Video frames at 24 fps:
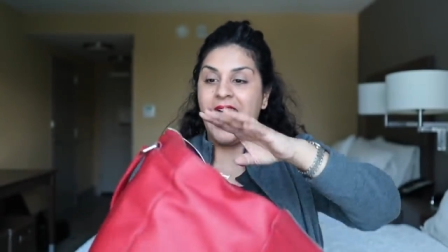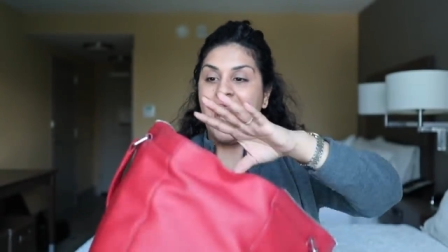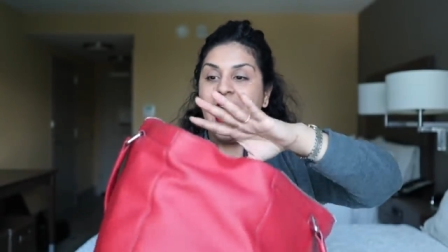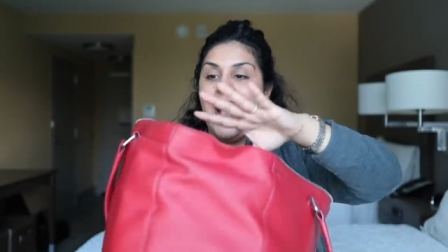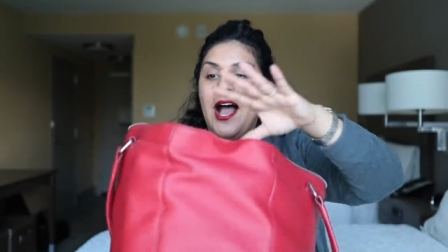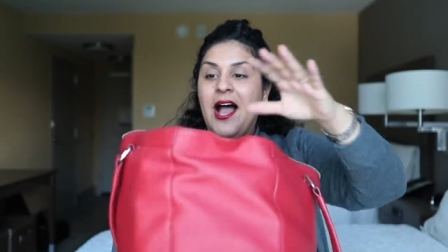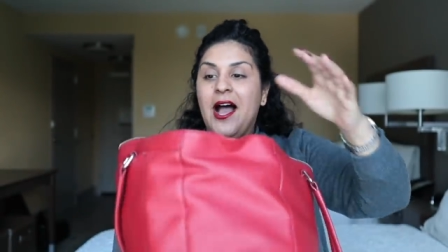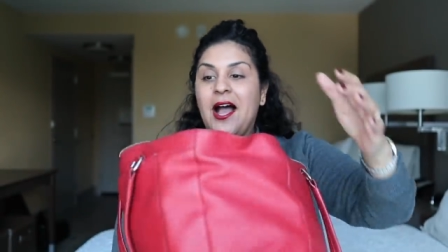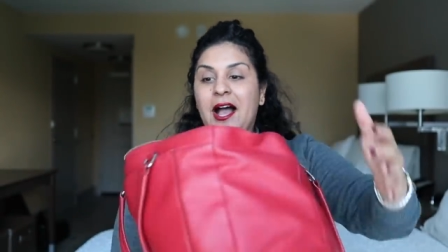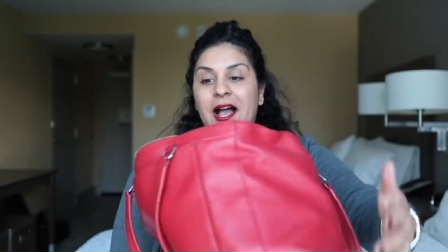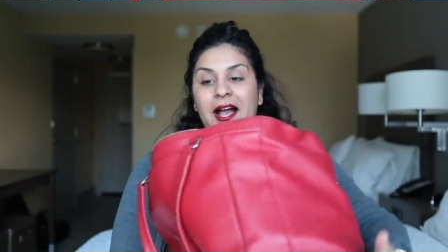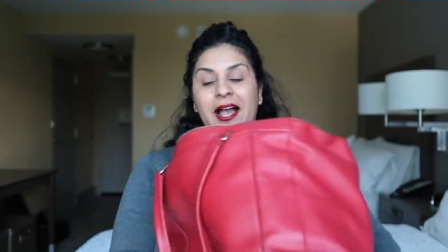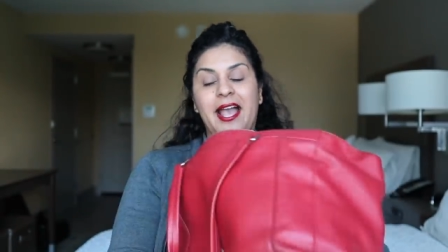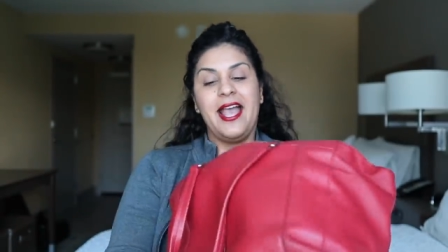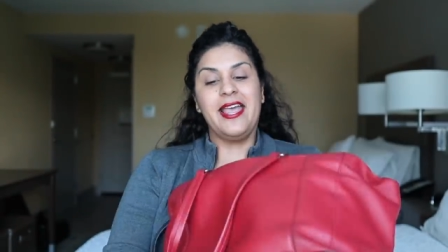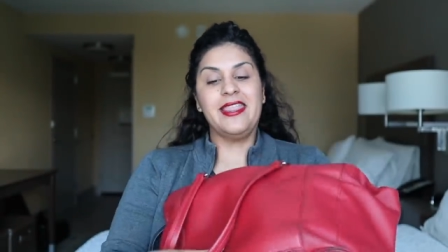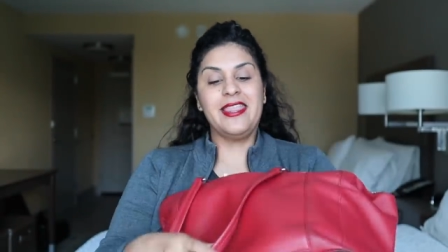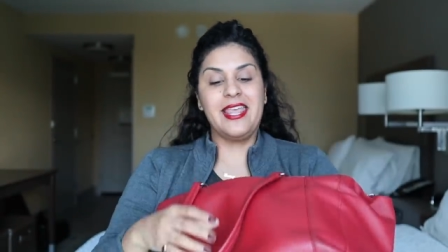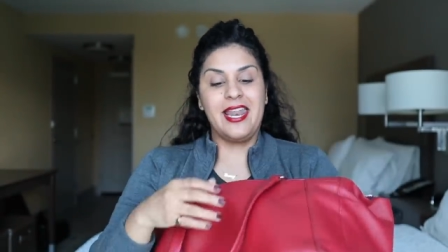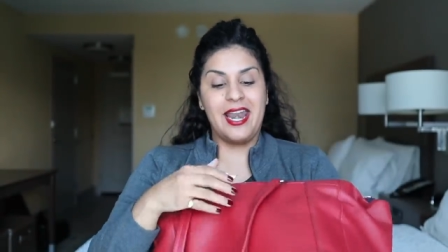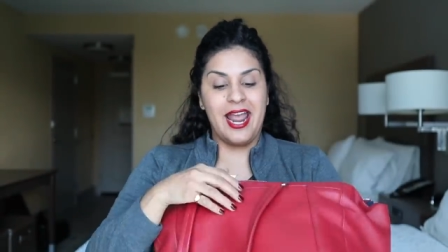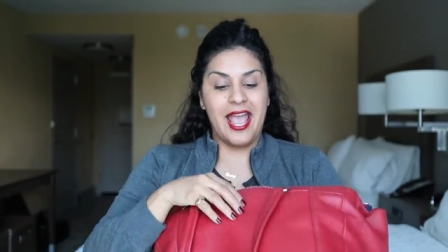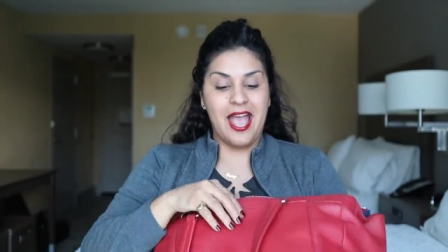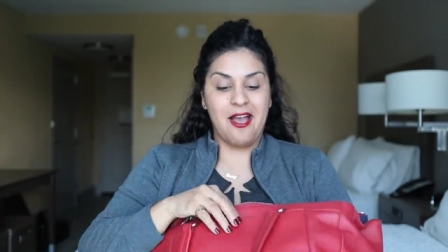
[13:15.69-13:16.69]
Uh,
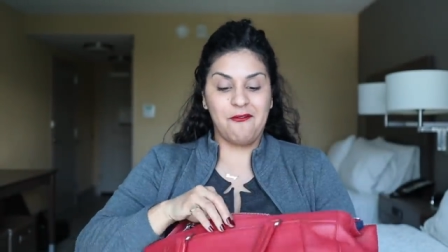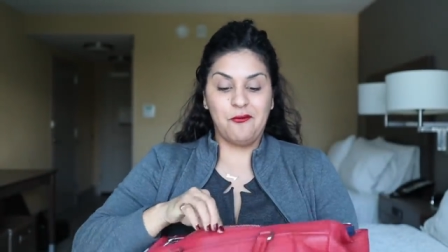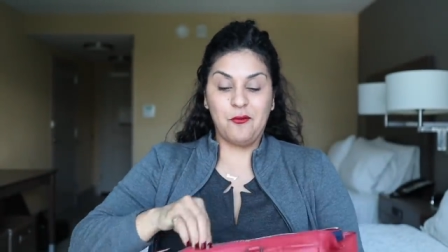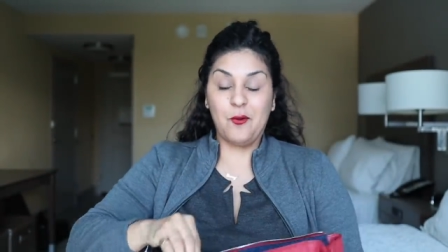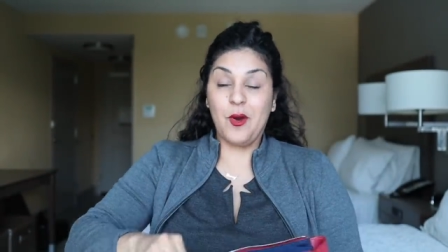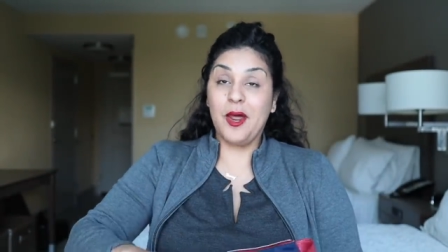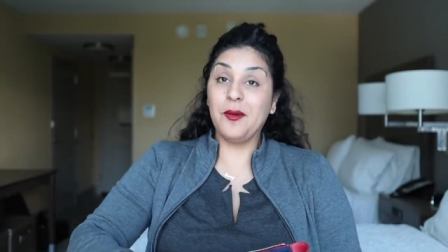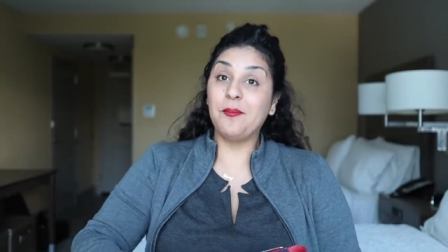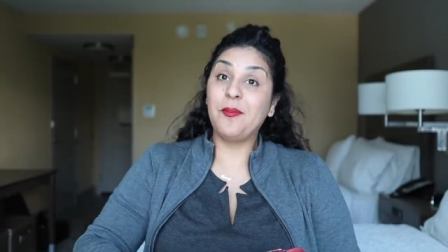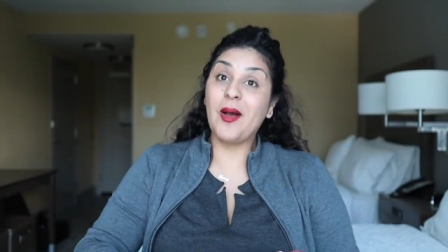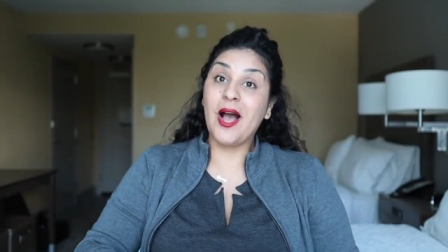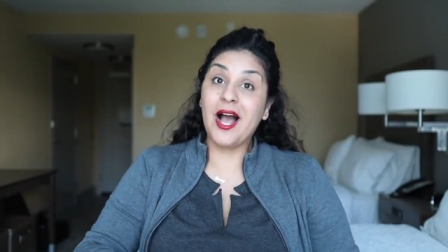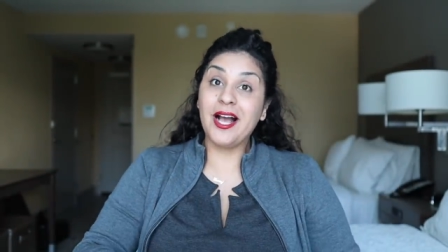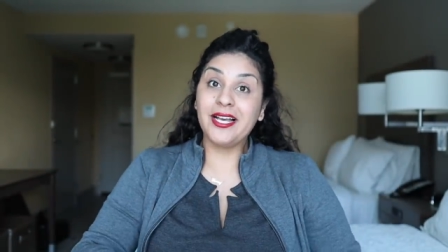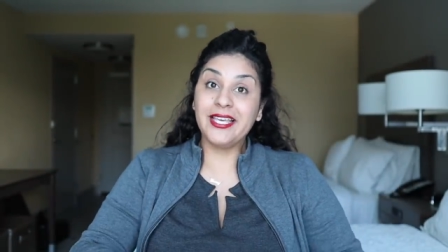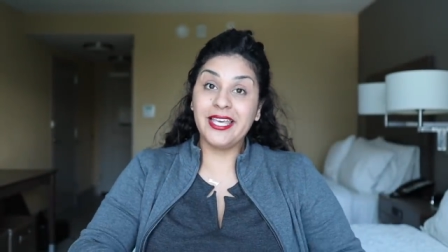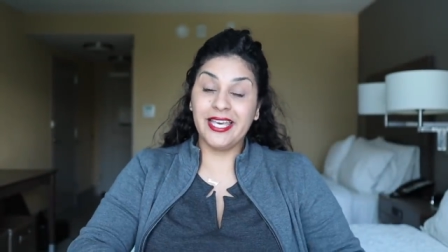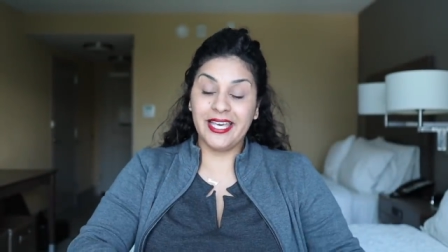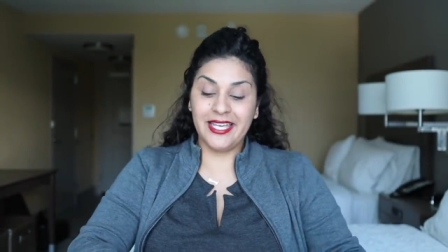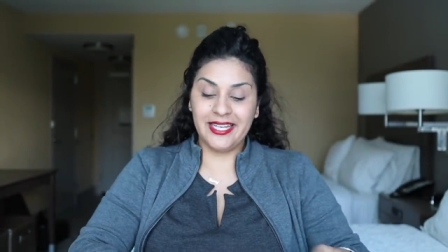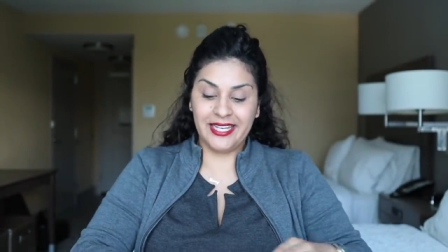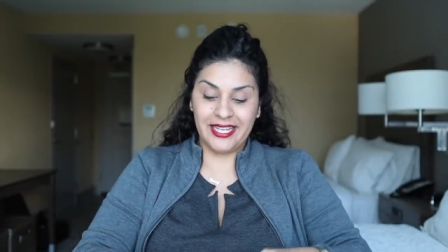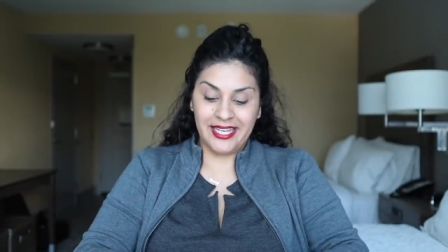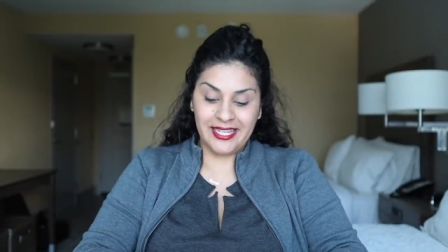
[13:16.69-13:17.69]
and then I have one
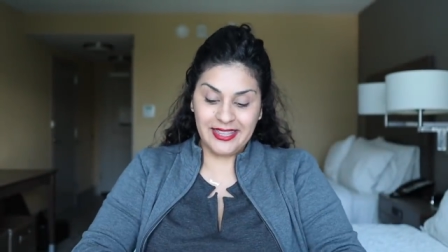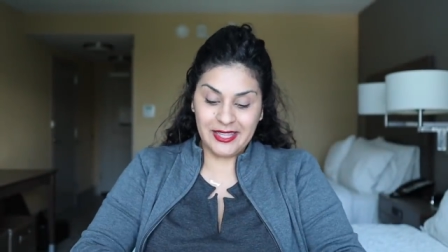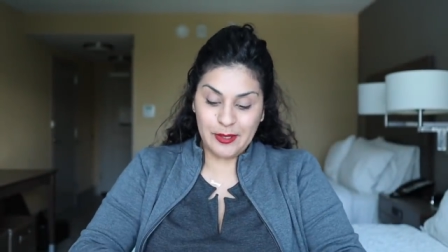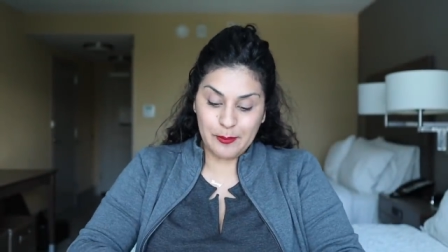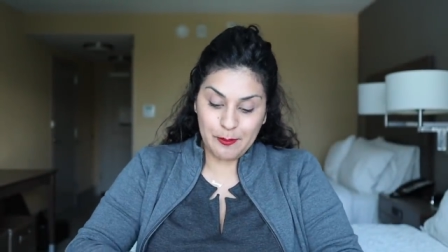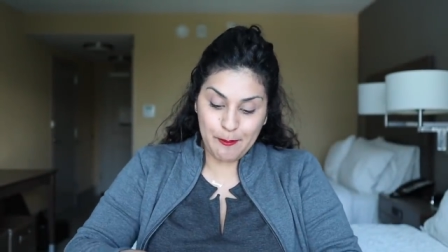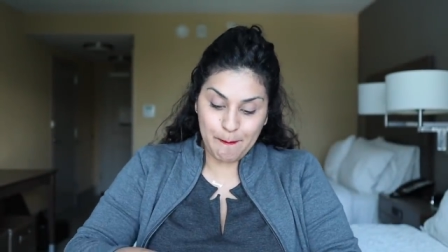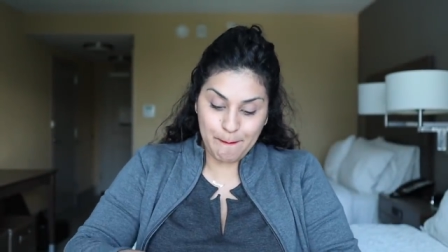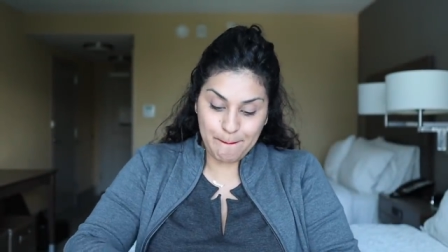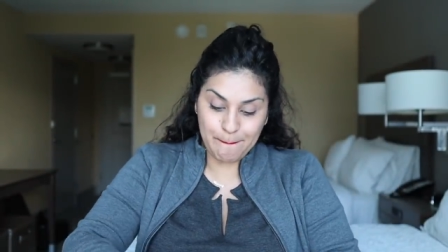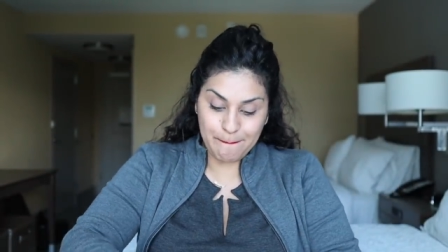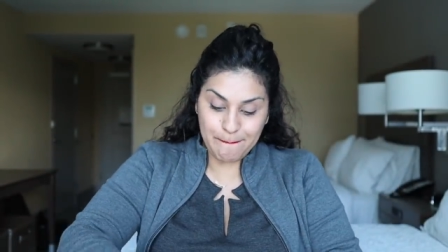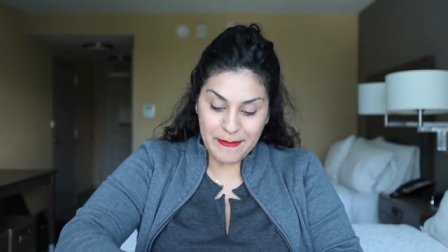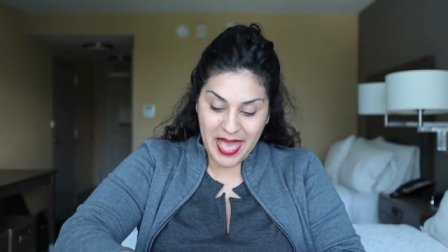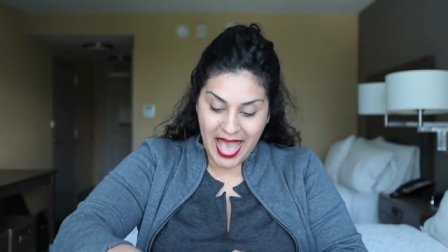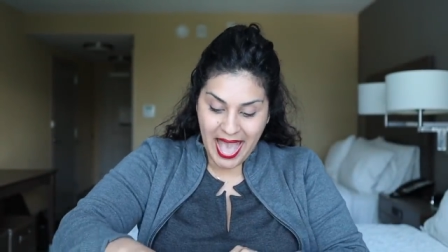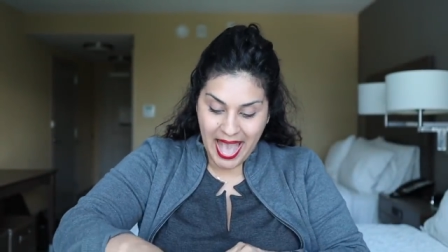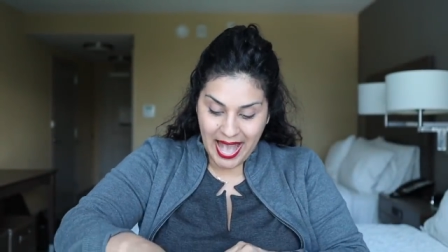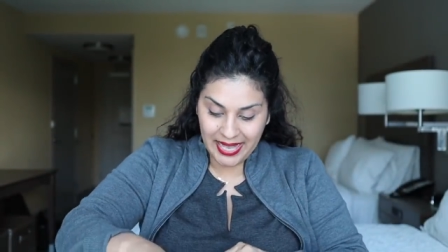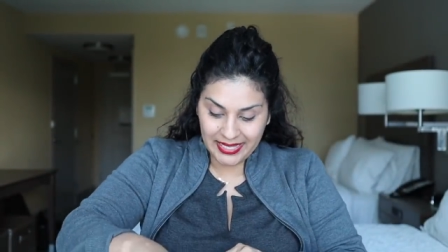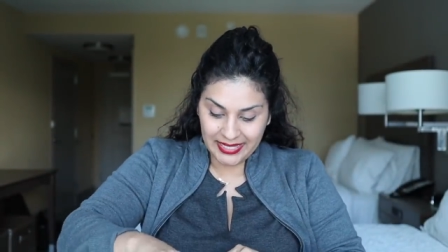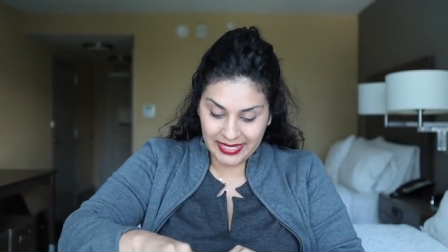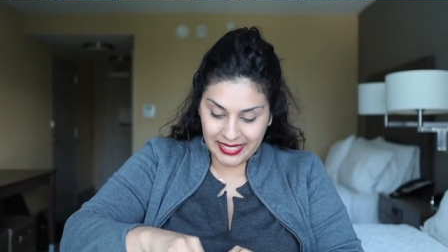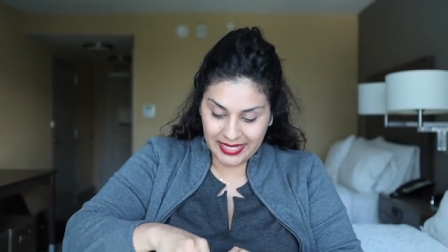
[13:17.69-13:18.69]
pocket in the
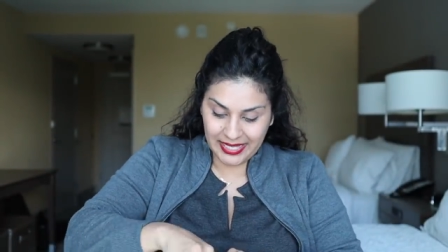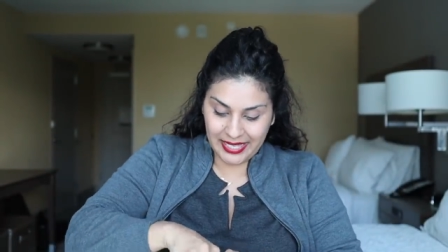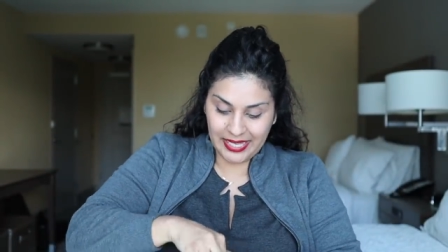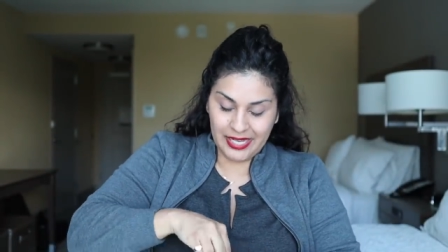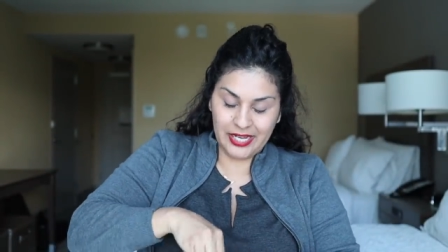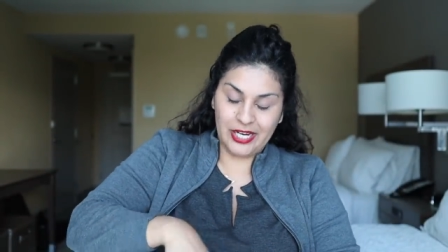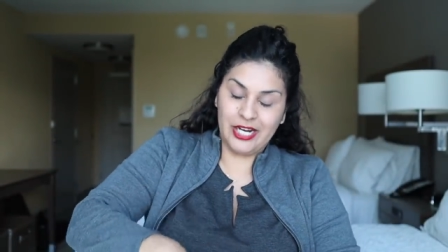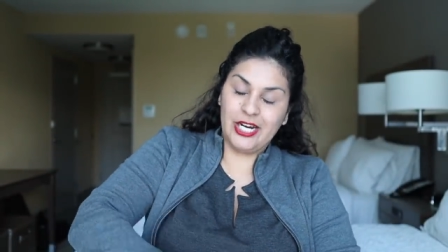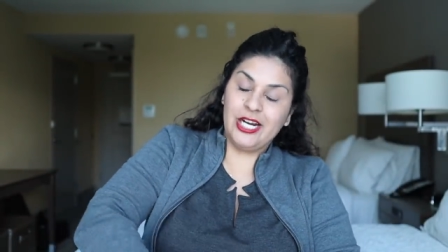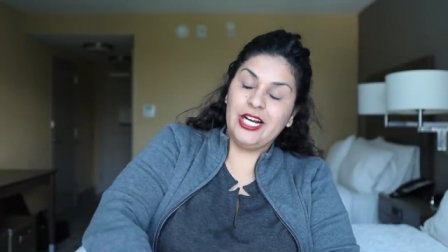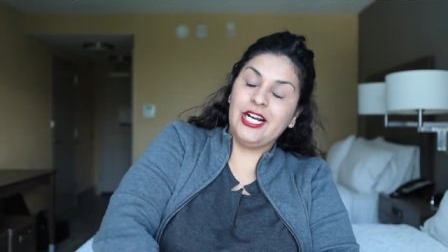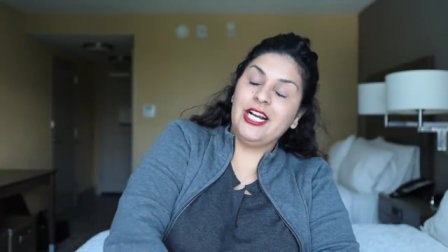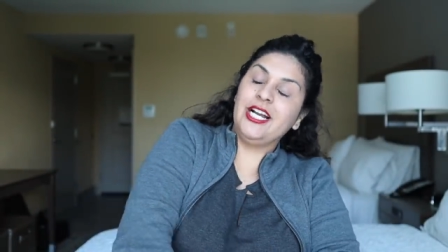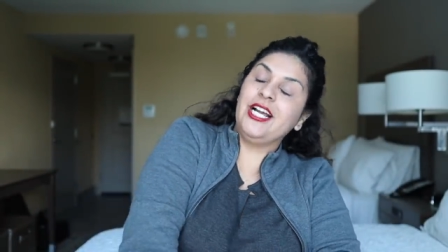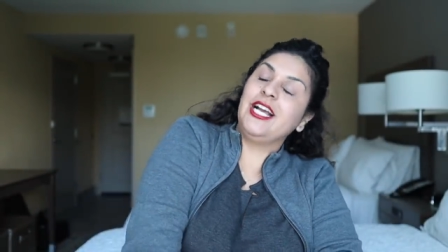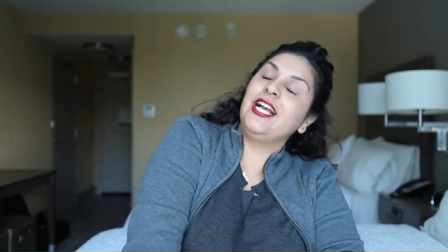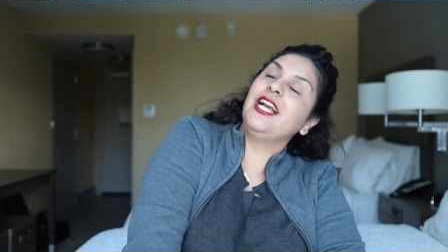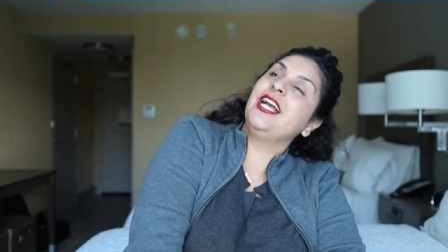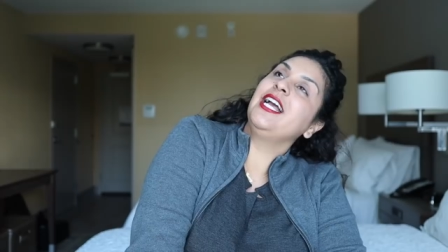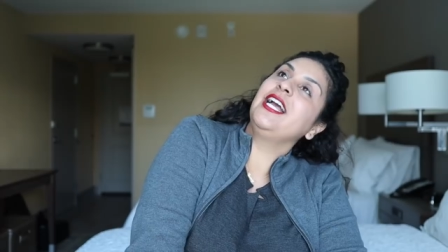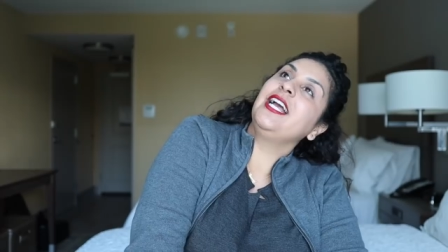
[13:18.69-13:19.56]
back here.